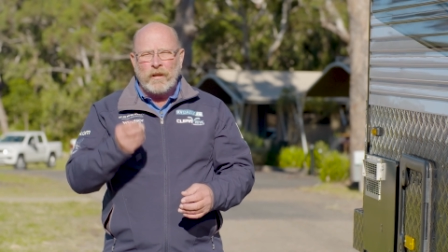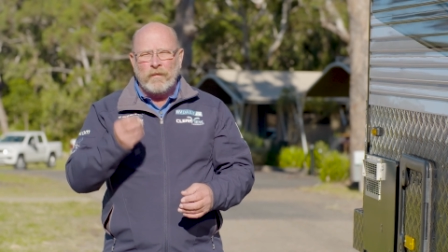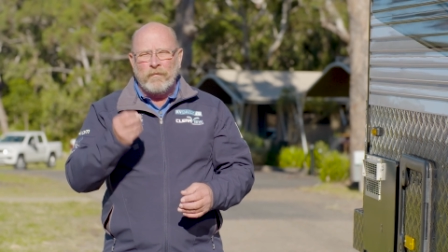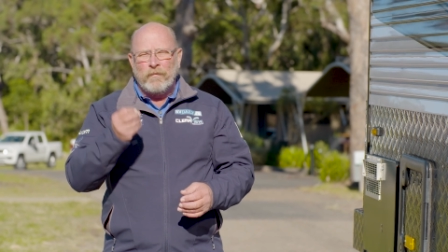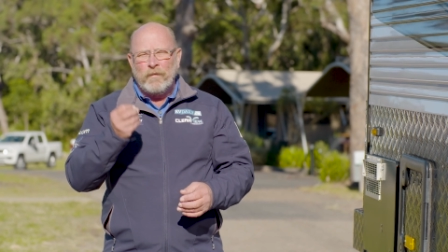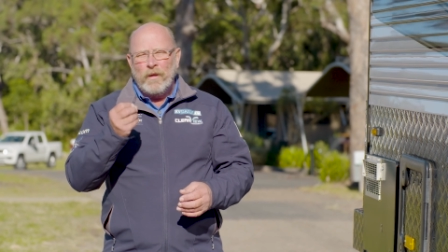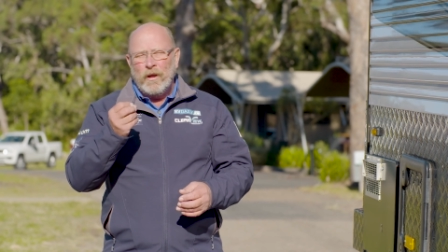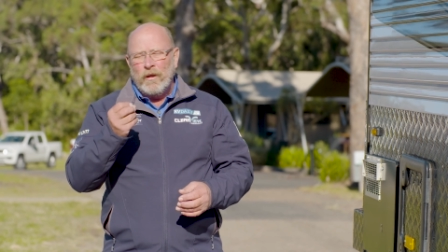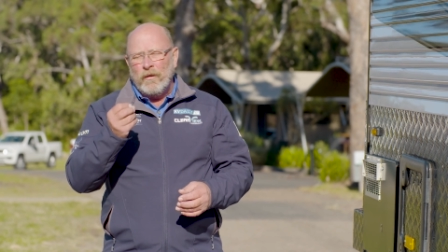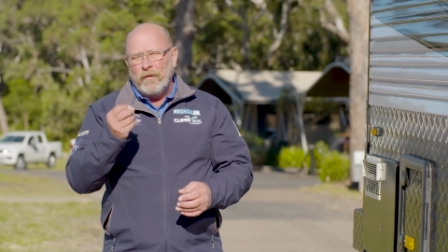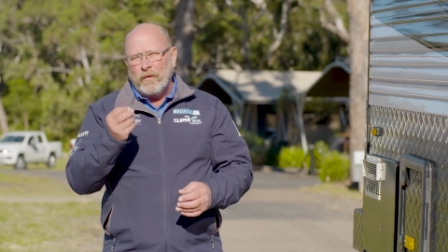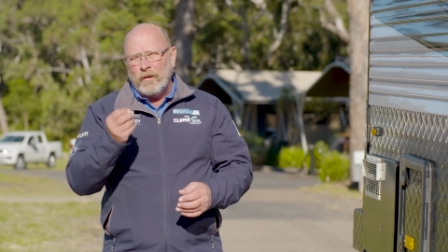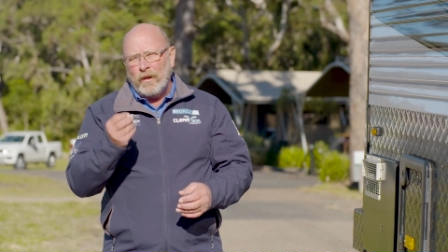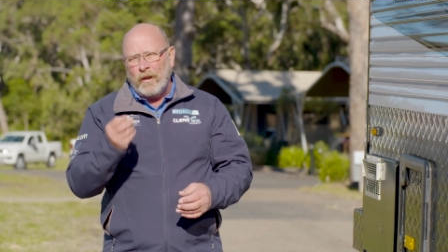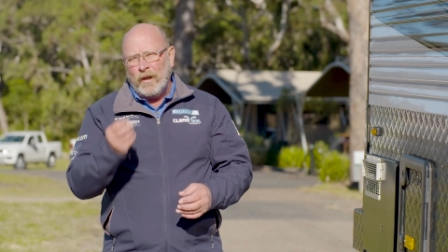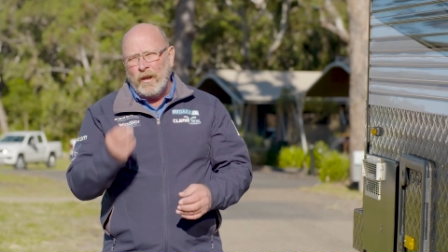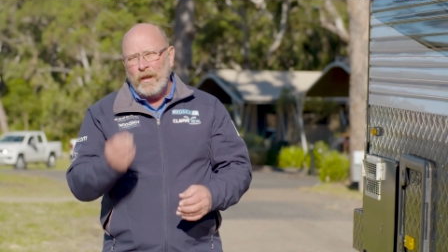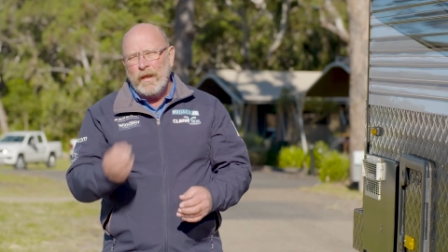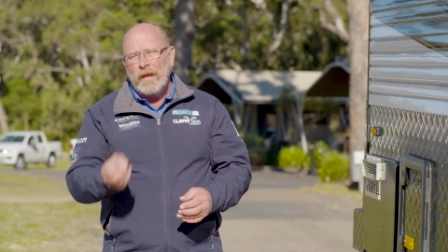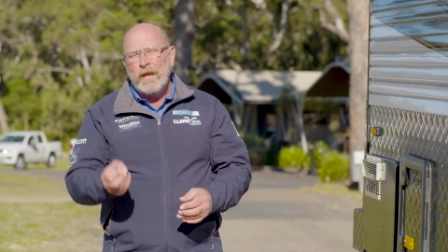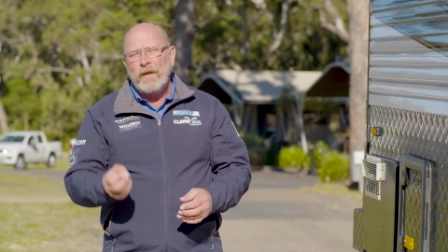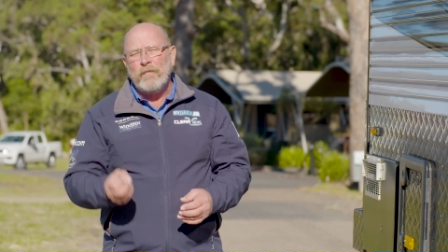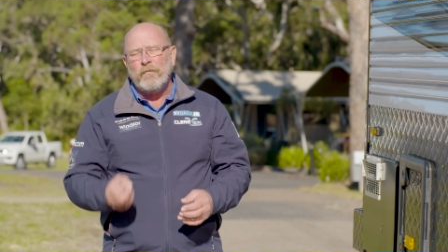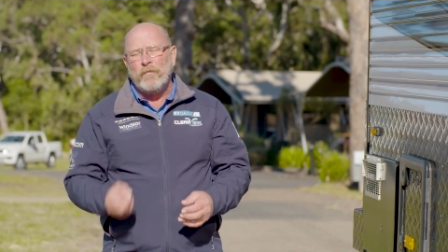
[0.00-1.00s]
of
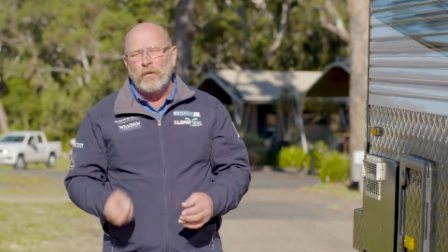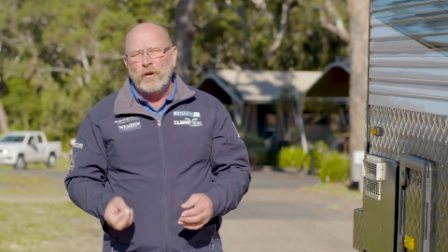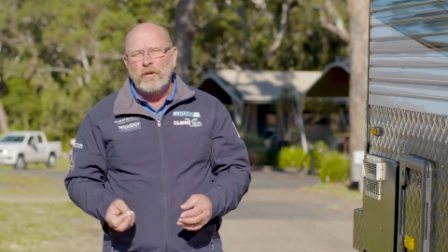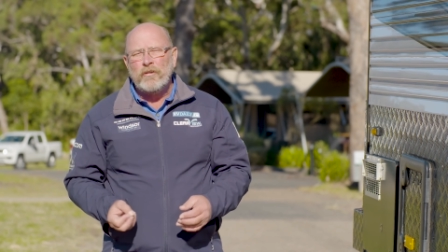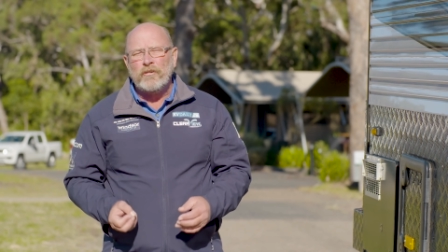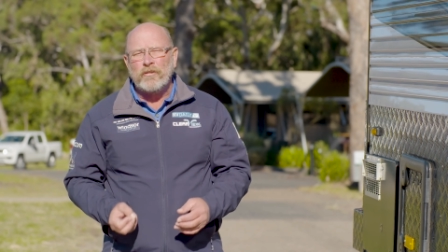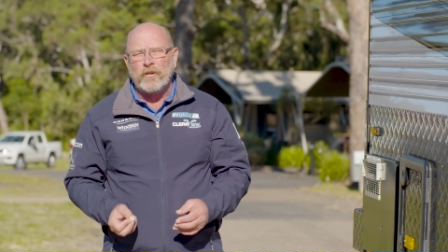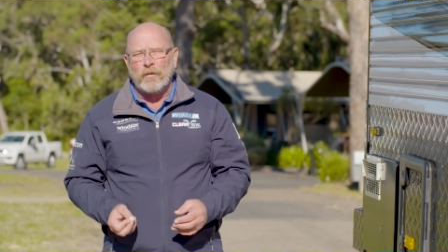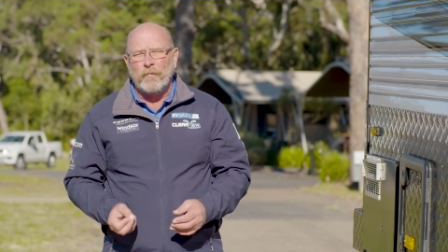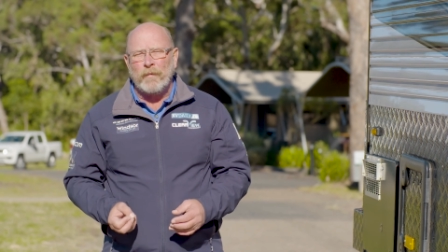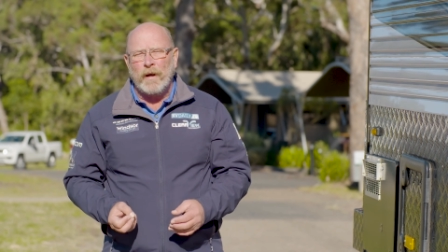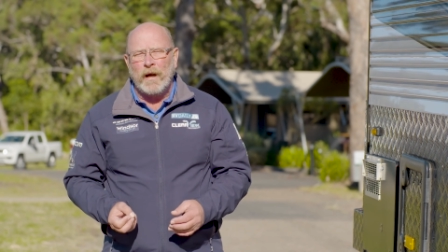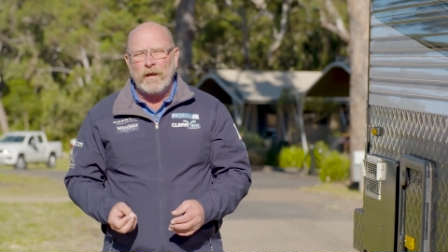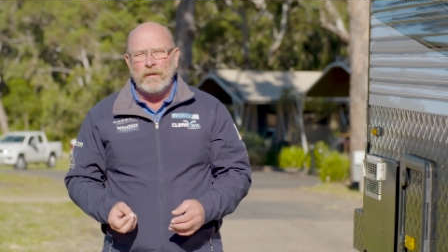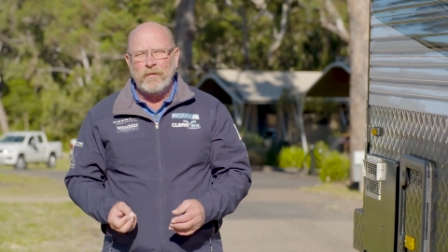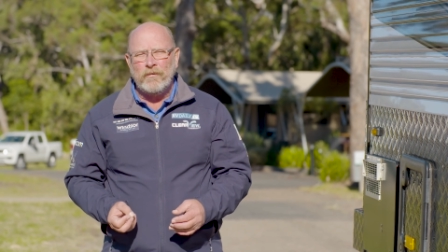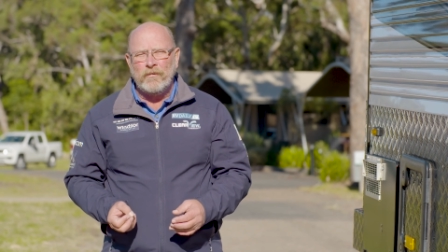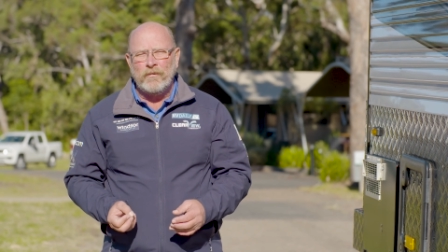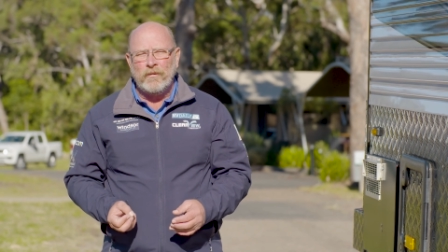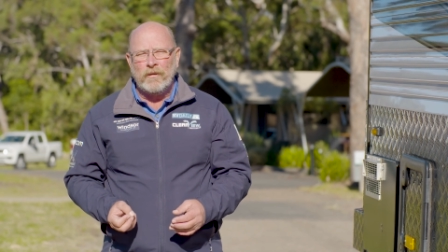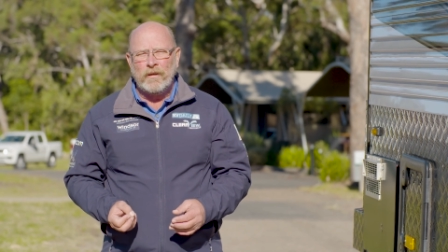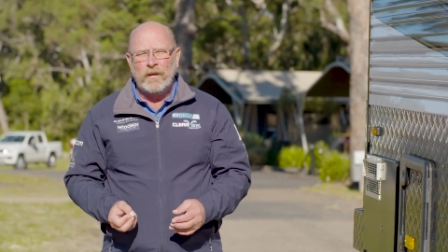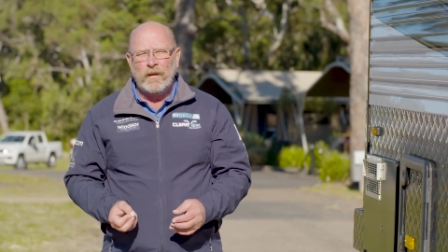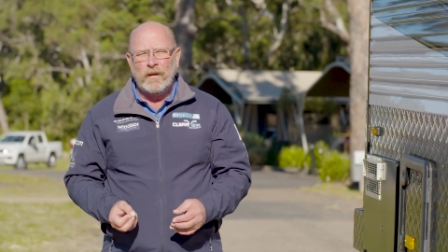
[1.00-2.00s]
clear voice
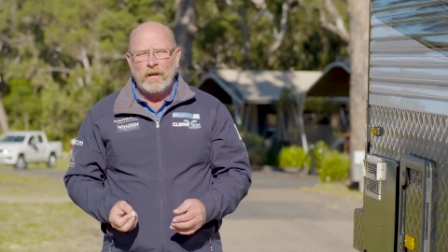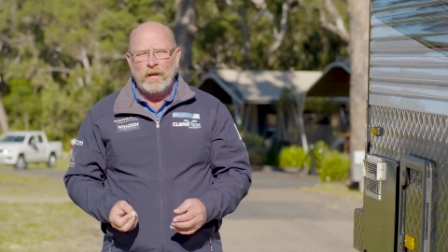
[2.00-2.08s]
commands